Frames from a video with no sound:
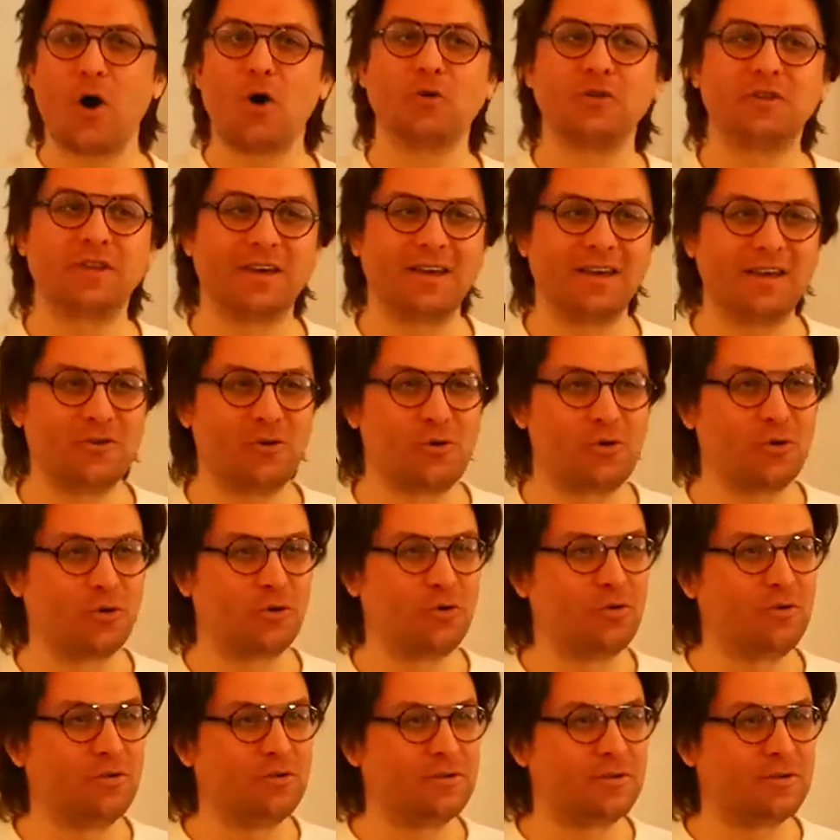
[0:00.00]
alive.
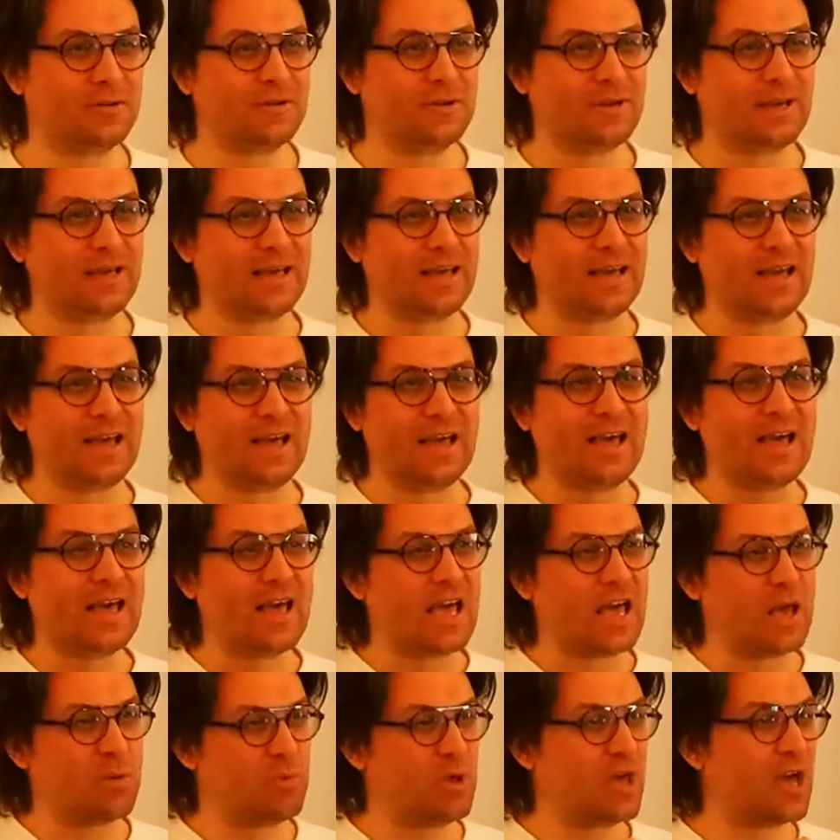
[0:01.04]
And it is
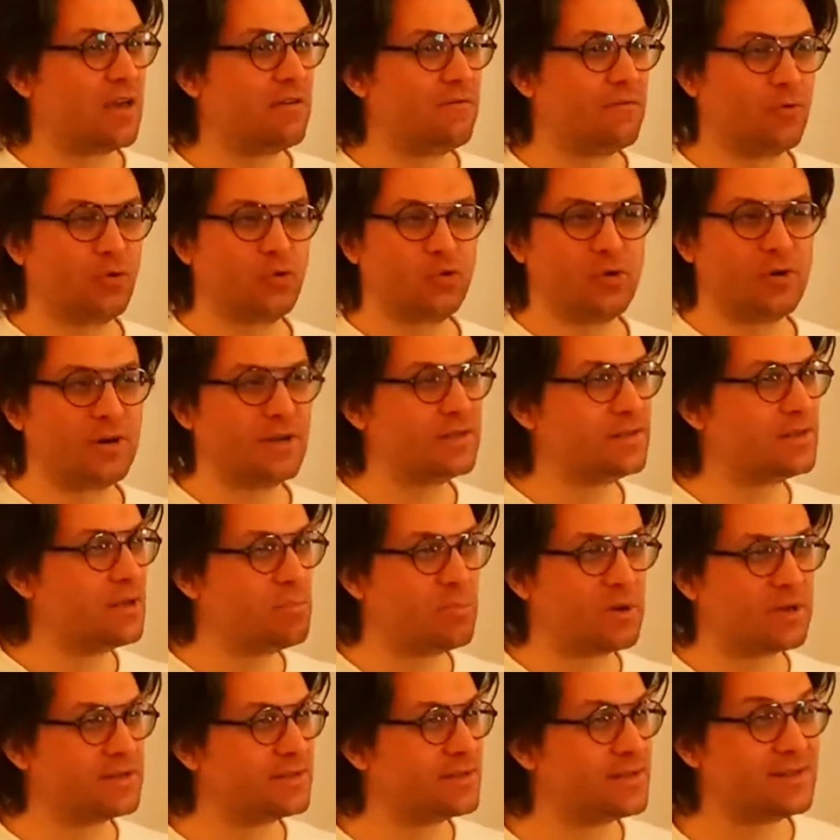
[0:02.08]
this life that
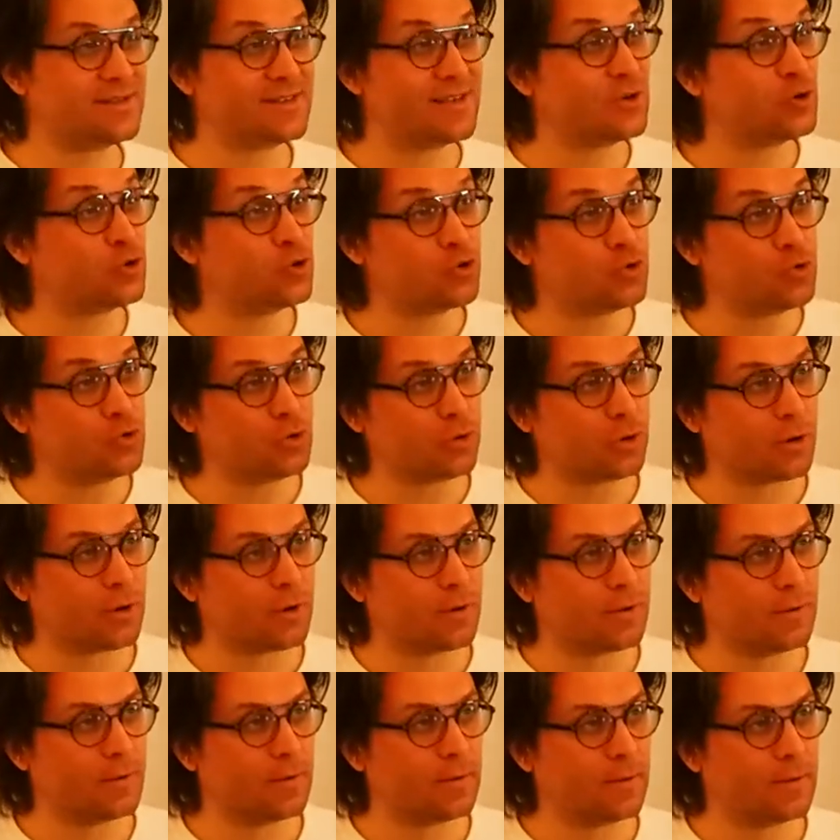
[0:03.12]
I make
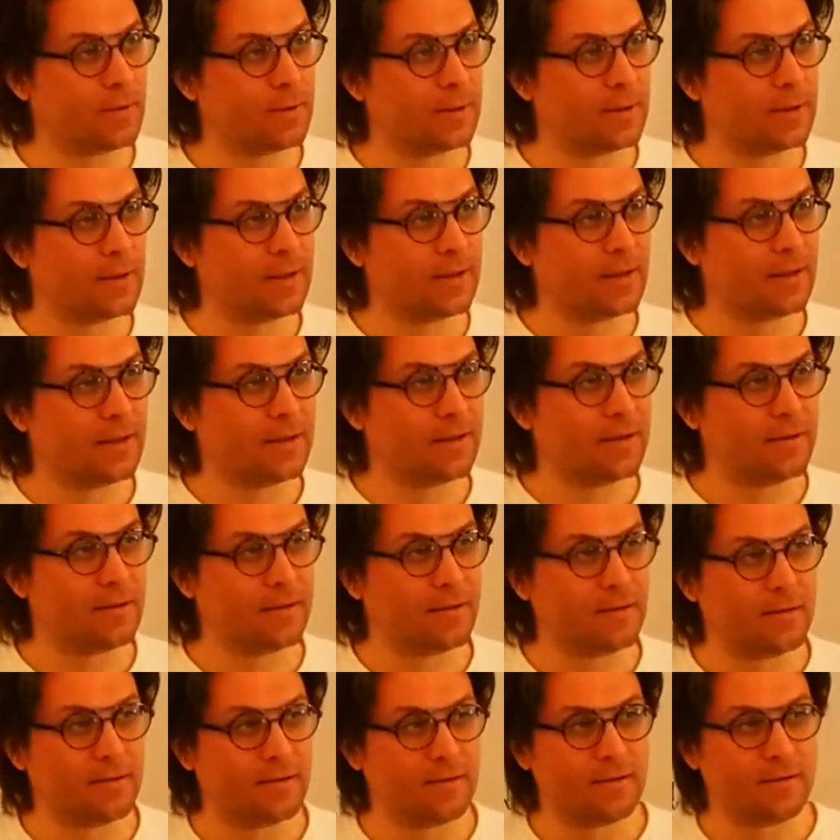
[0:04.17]
enter into the worship,
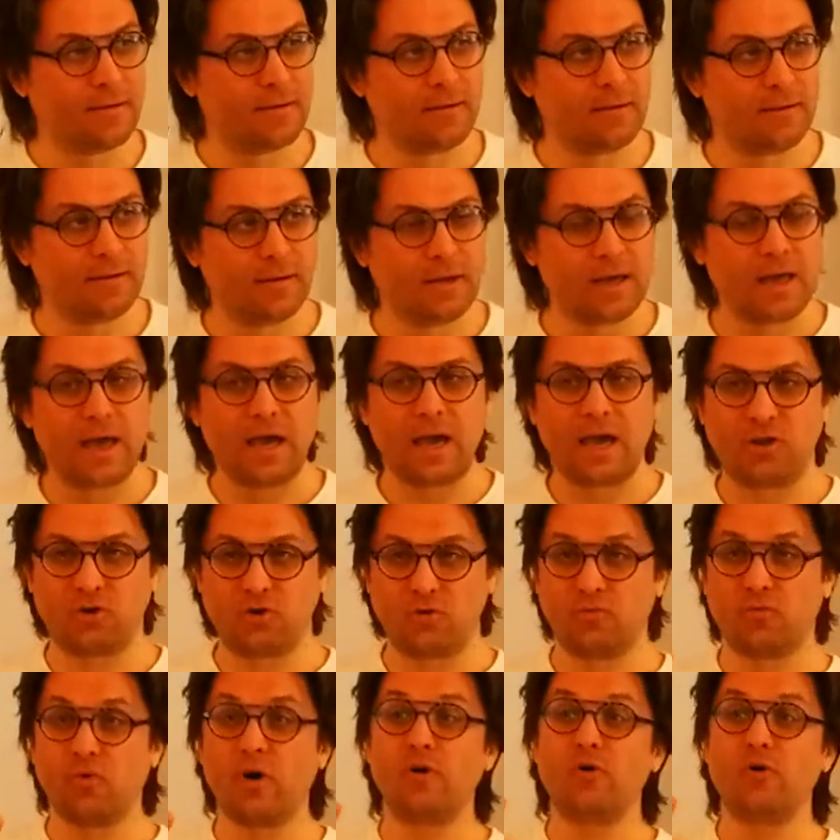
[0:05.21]
so they will
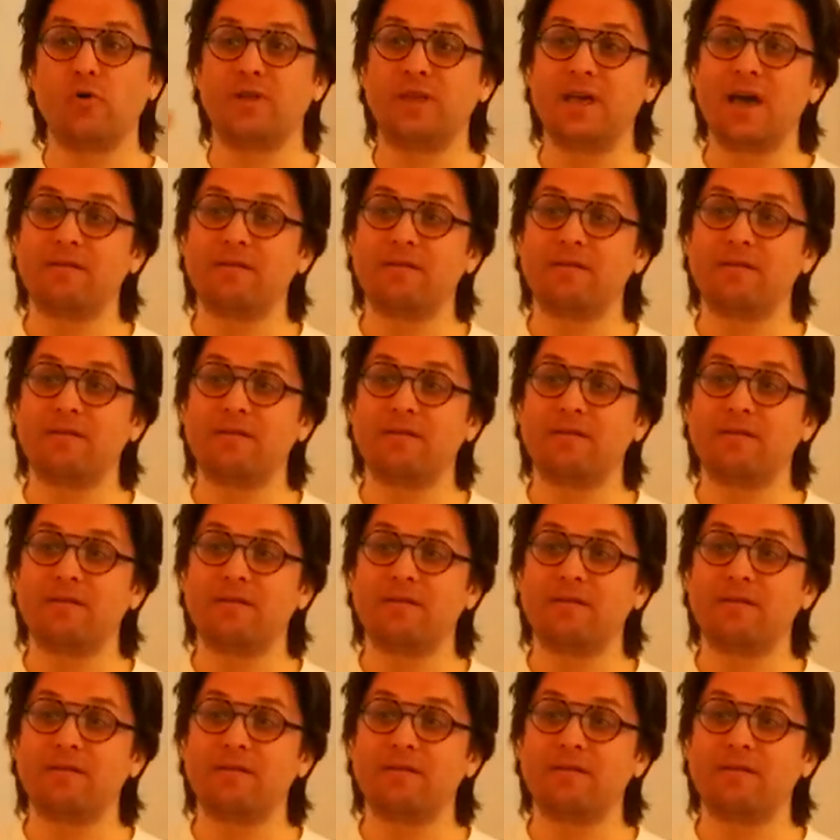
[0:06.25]
let you go,